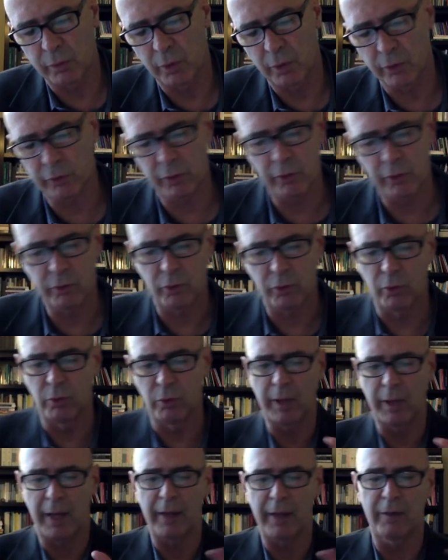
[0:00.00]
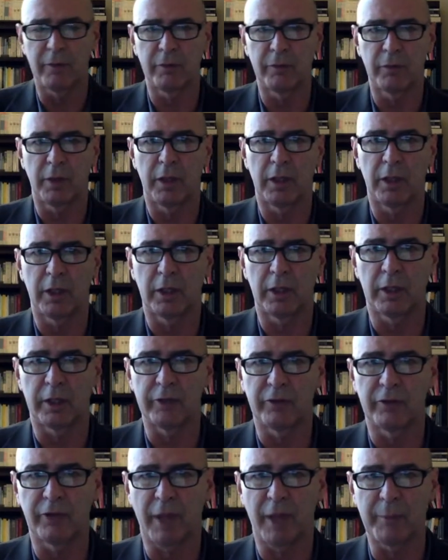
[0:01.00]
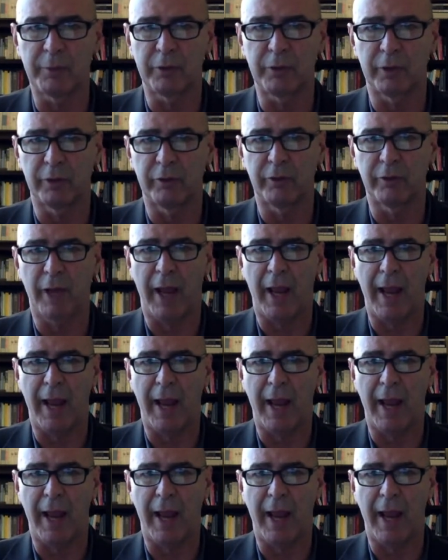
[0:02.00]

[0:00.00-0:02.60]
those are the two kind of conceptions.